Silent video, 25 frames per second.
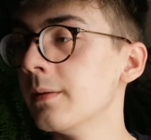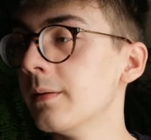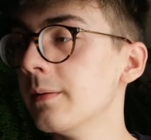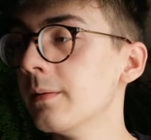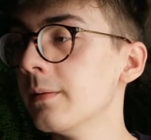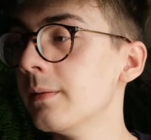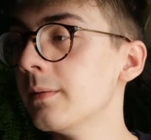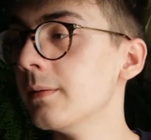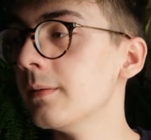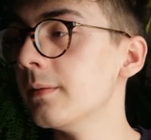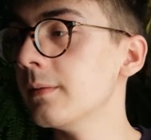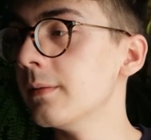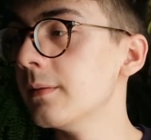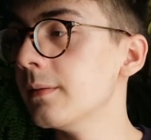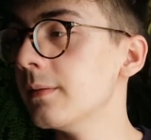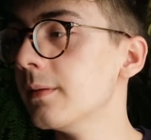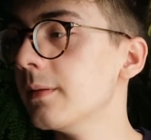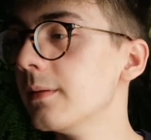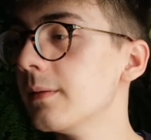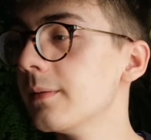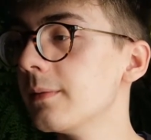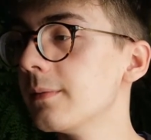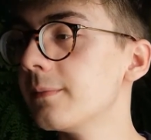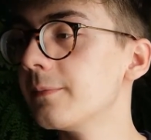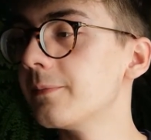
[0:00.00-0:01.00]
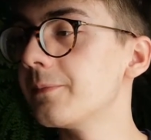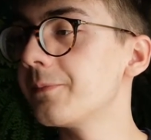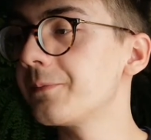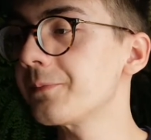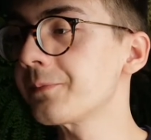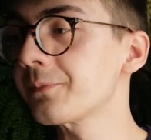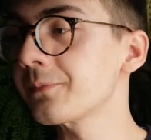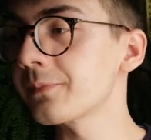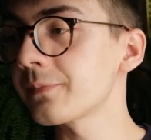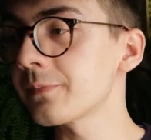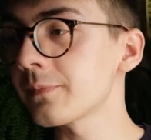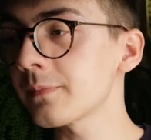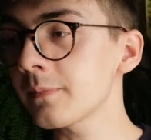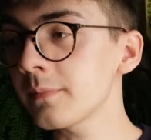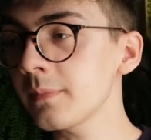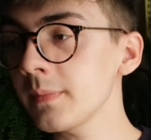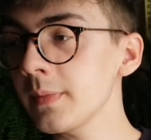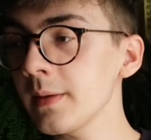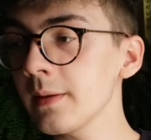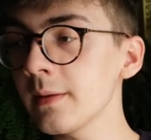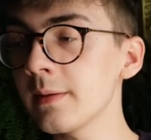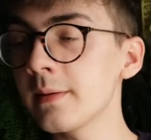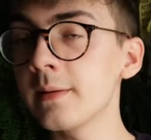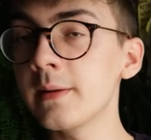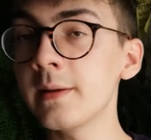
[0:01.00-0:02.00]
uh,
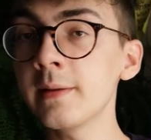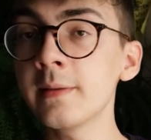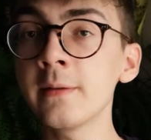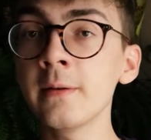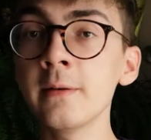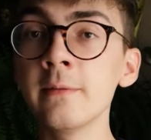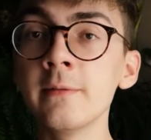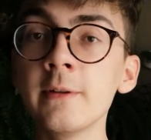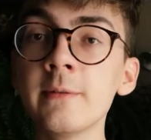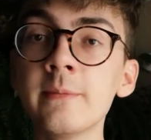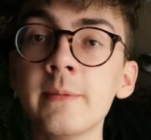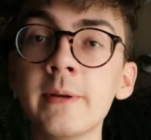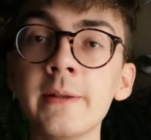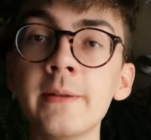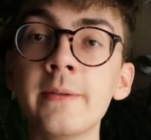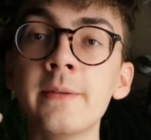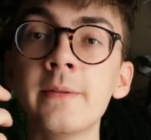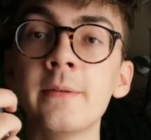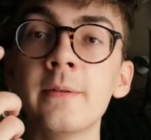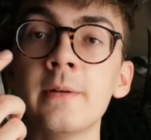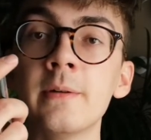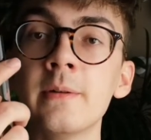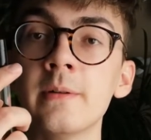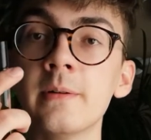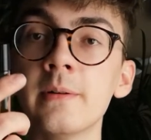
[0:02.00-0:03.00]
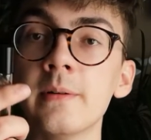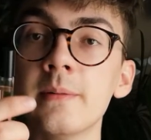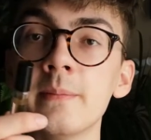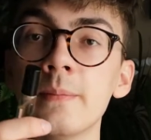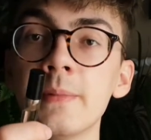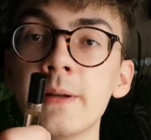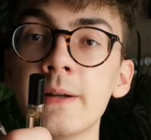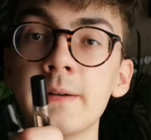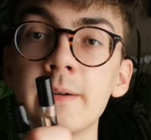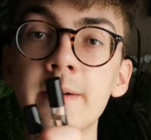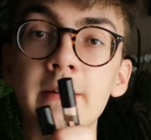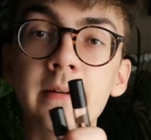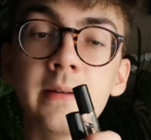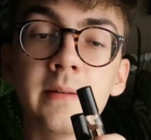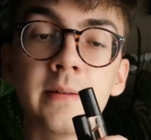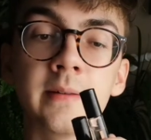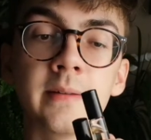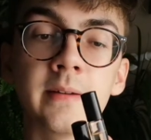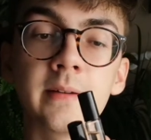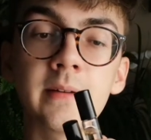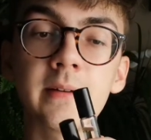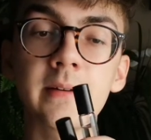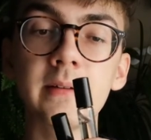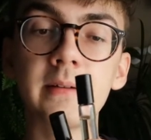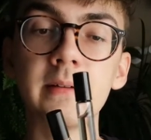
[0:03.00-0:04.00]
let's go with my two bigger
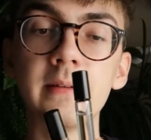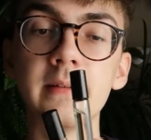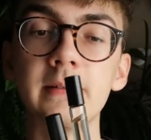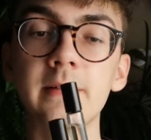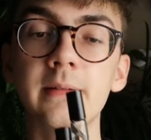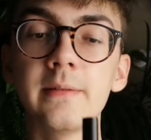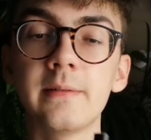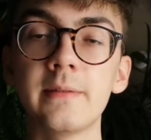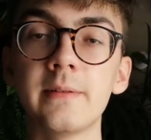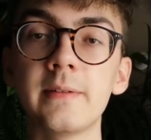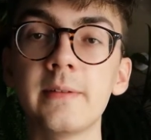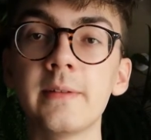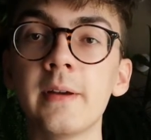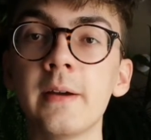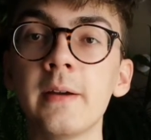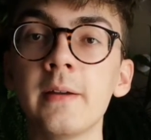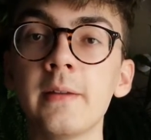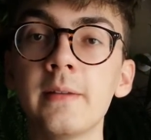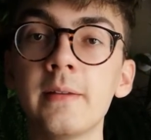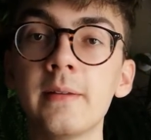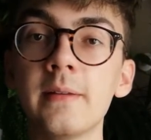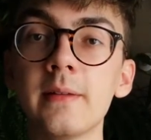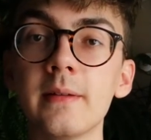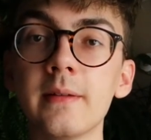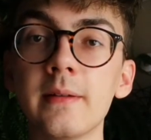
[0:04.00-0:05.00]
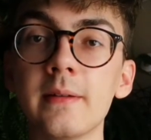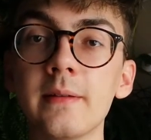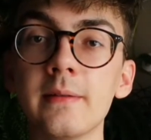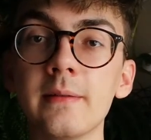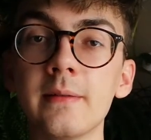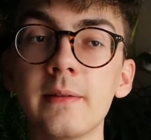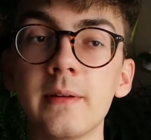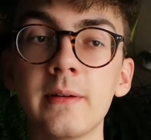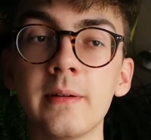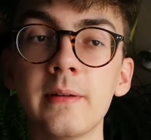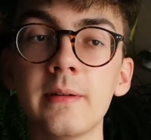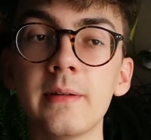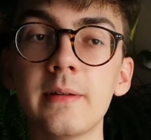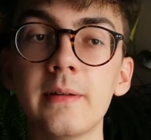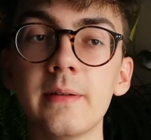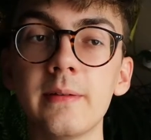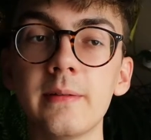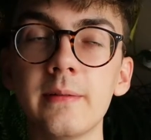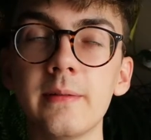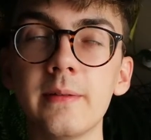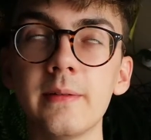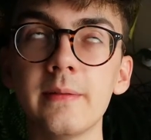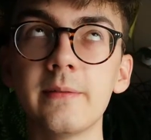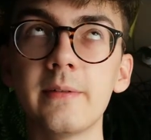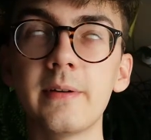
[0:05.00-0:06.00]
Zara size
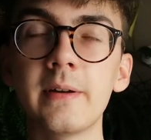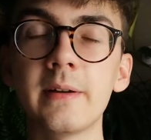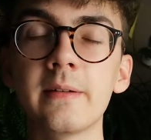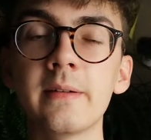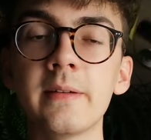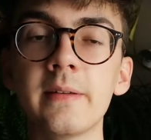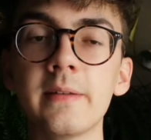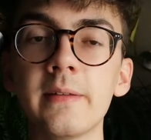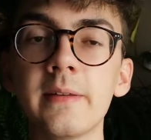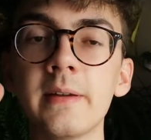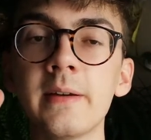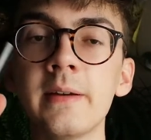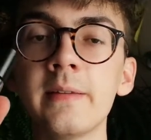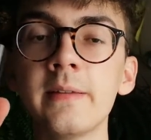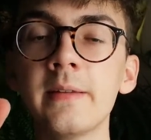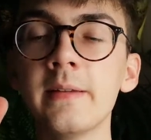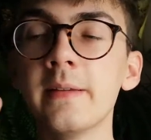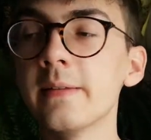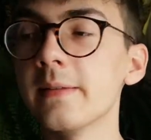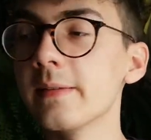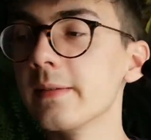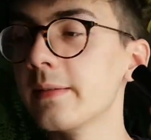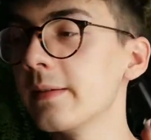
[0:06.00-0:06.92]
fragrance sizes.